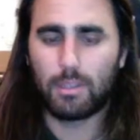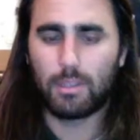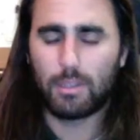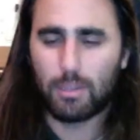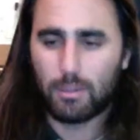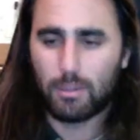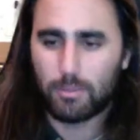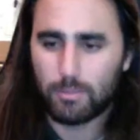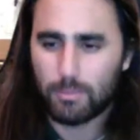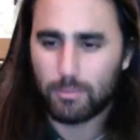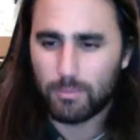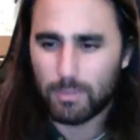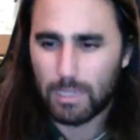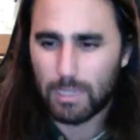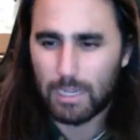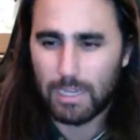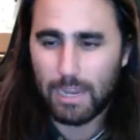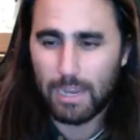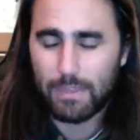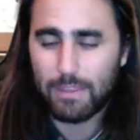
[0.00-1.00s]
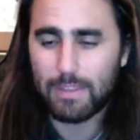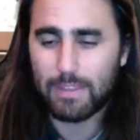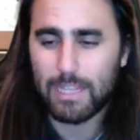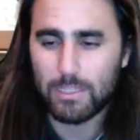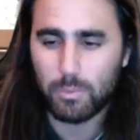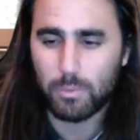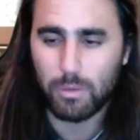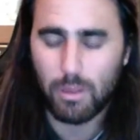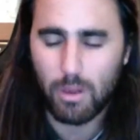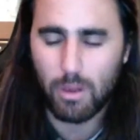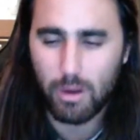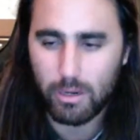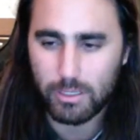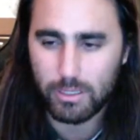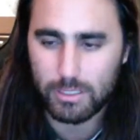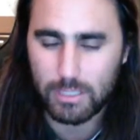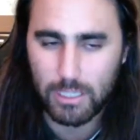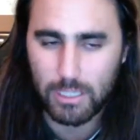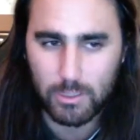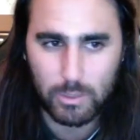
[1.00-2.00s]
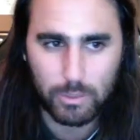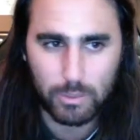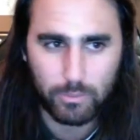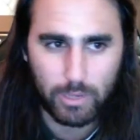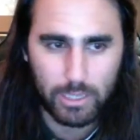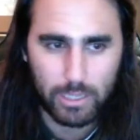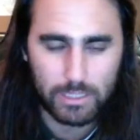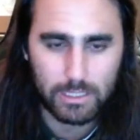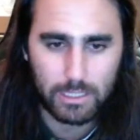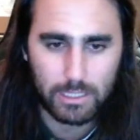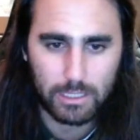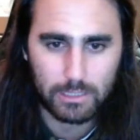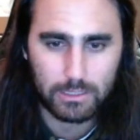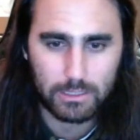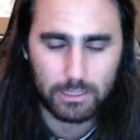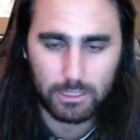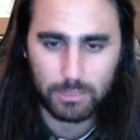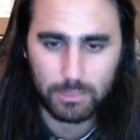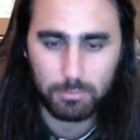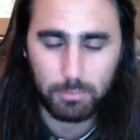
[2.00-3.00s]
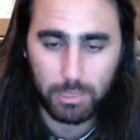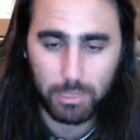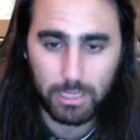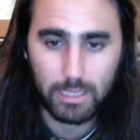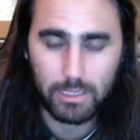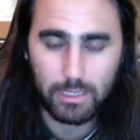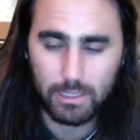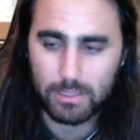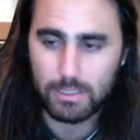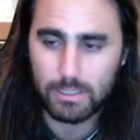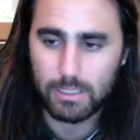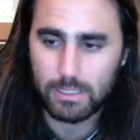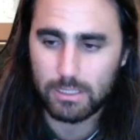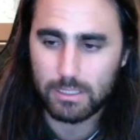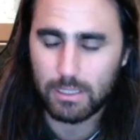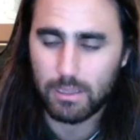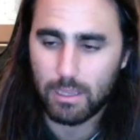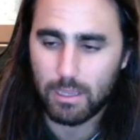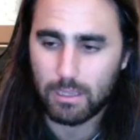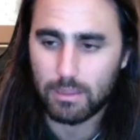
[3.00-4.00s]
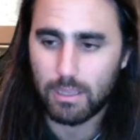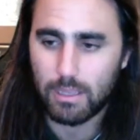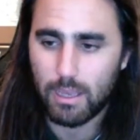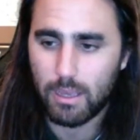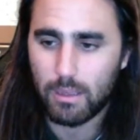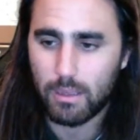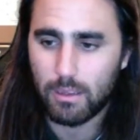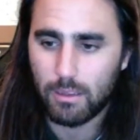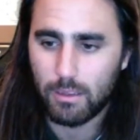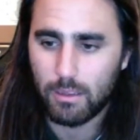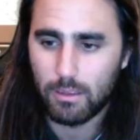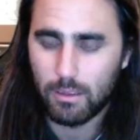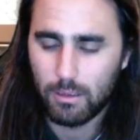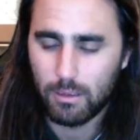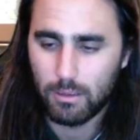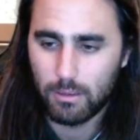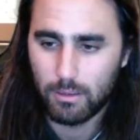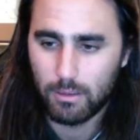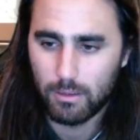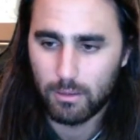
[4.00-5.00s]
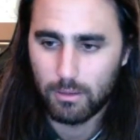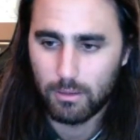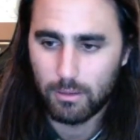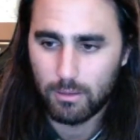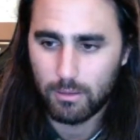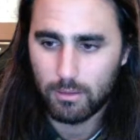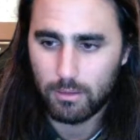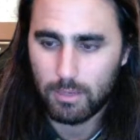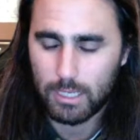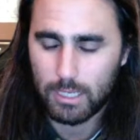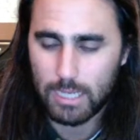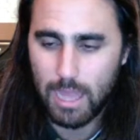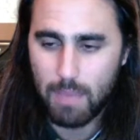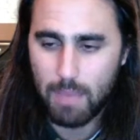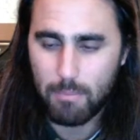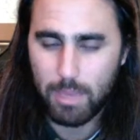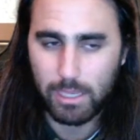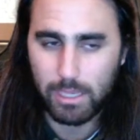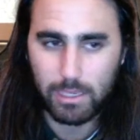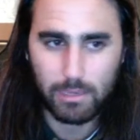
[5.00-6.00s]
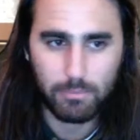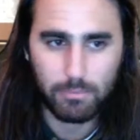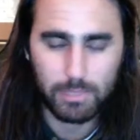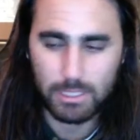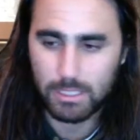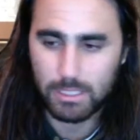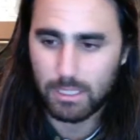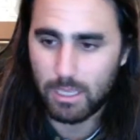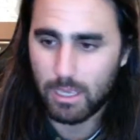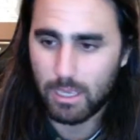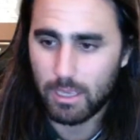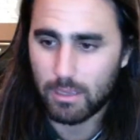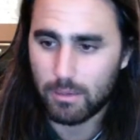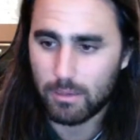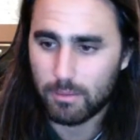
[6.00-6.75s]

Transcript: level. And I think that's one of the hardest things with racing is just being consistent like that and not making a mistake.